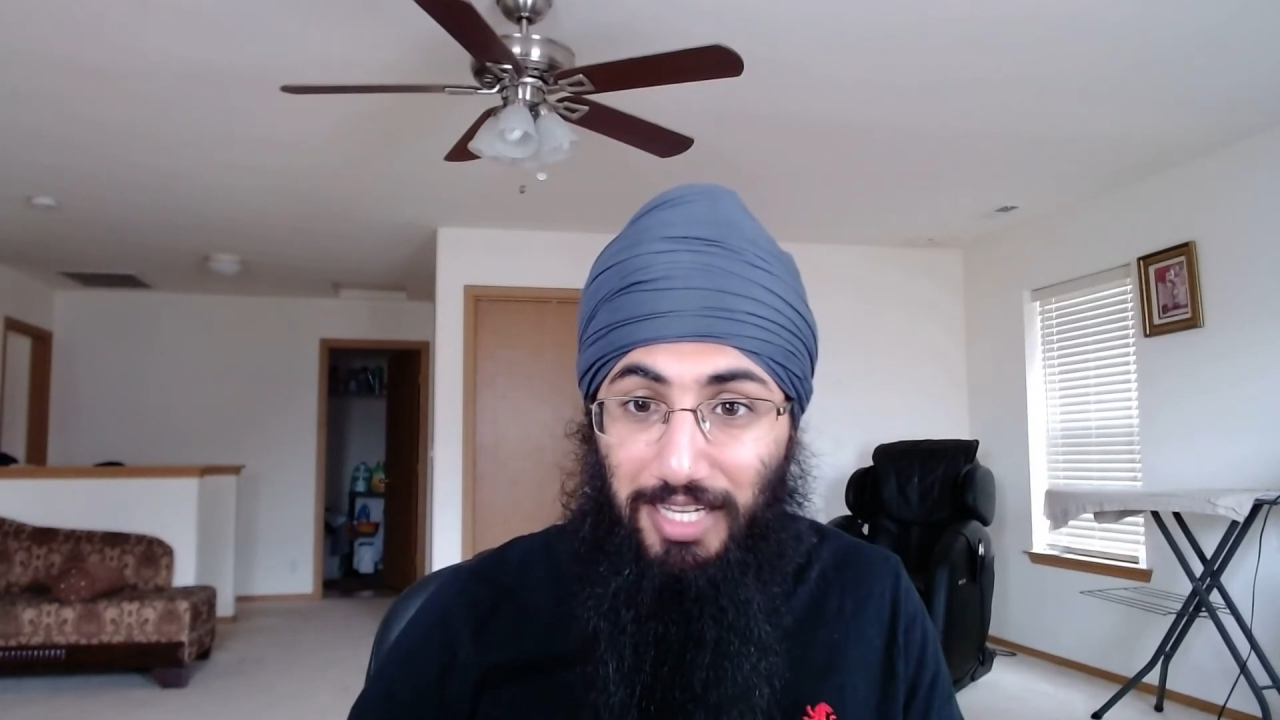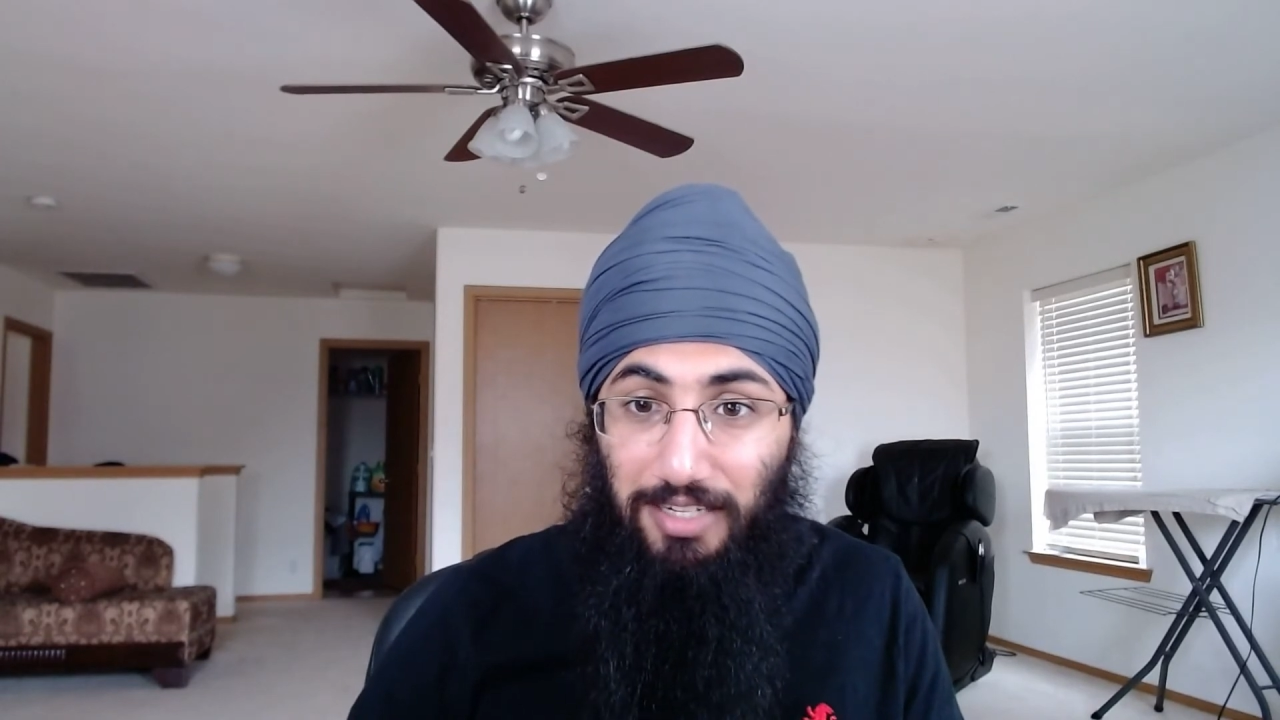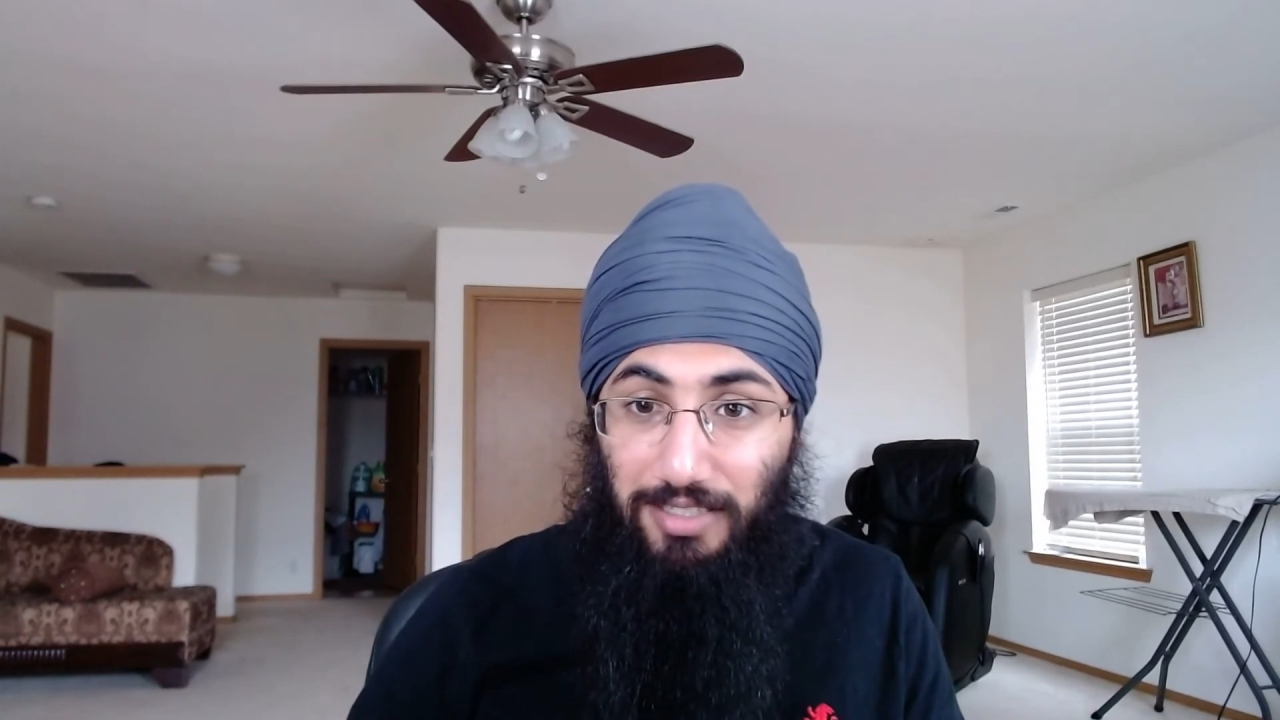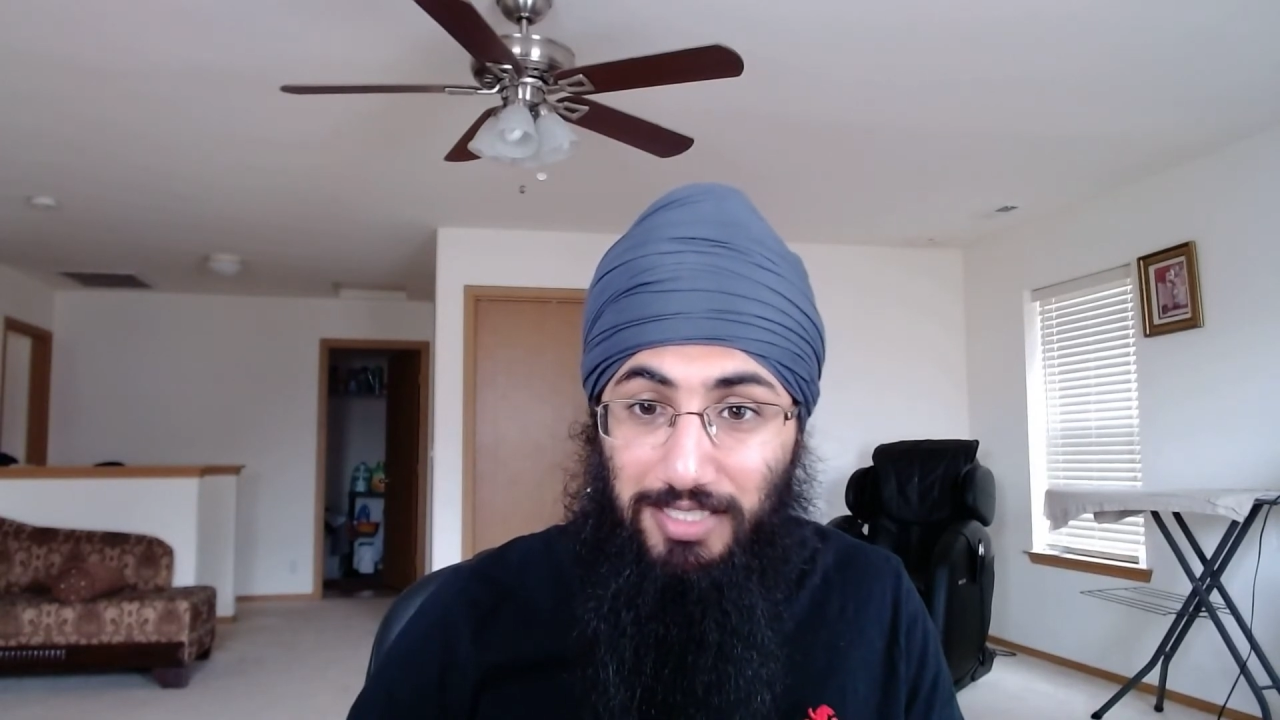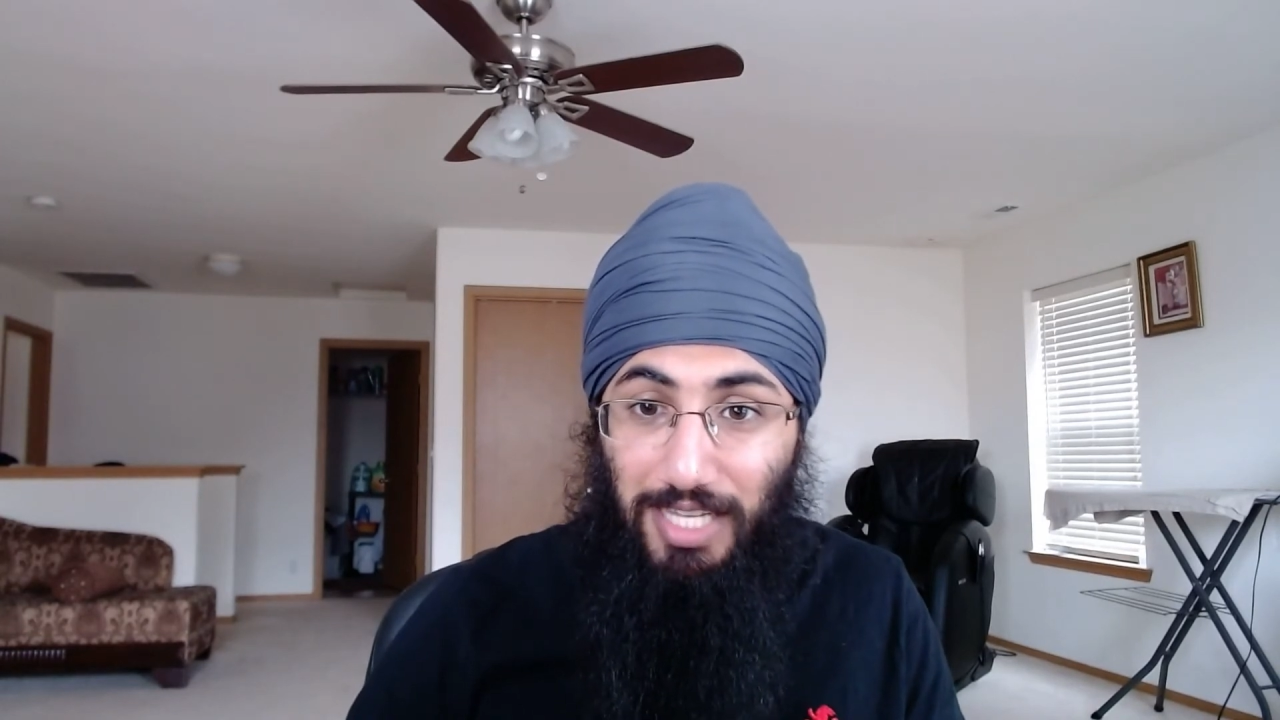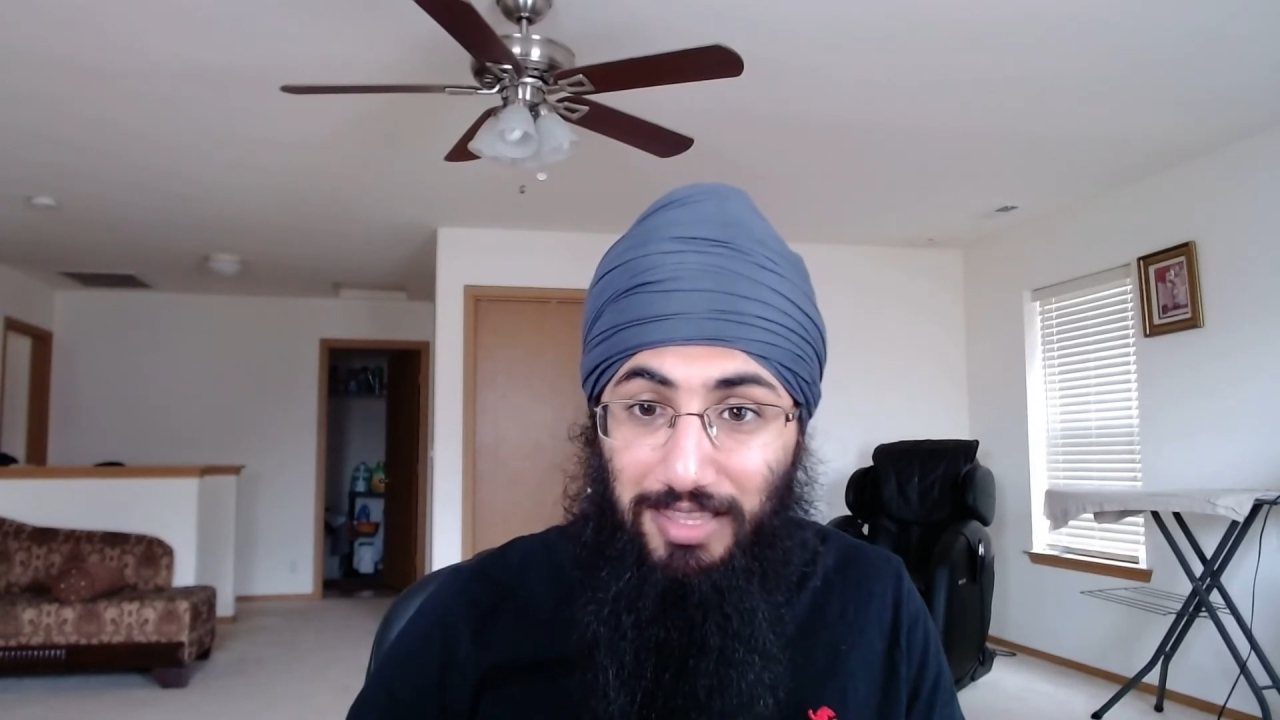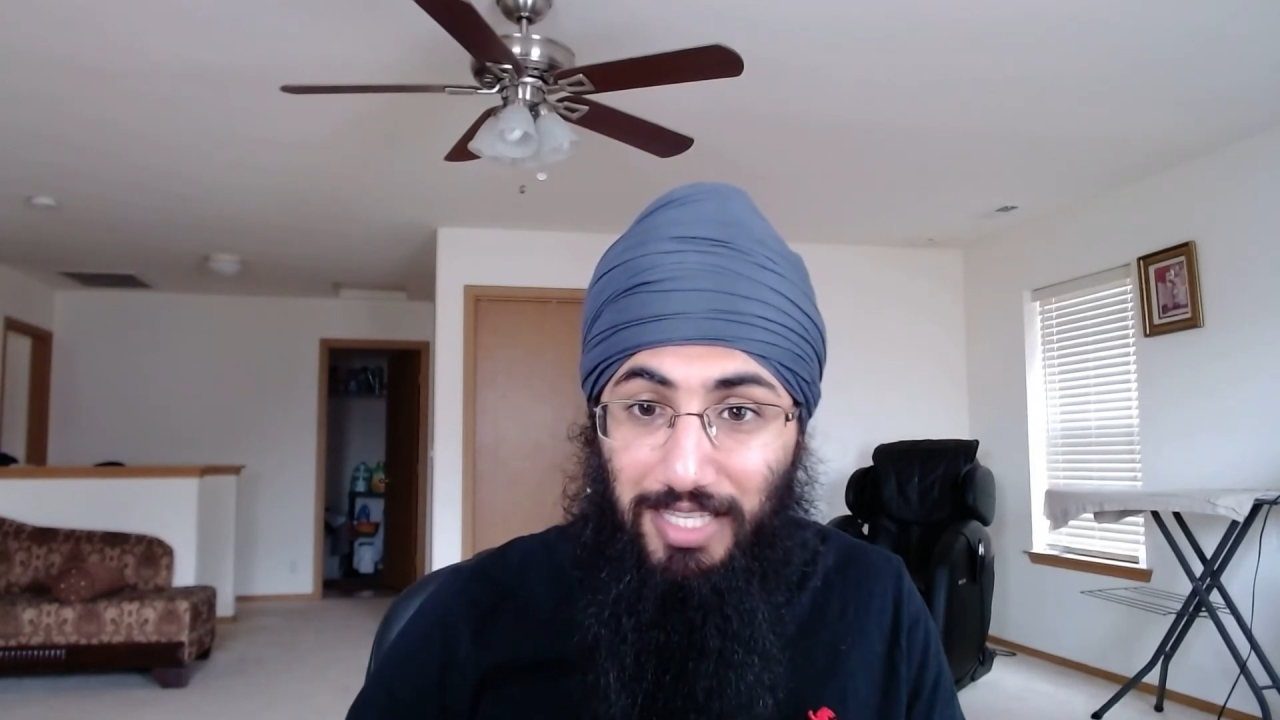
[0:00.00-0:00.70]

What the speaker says: I understand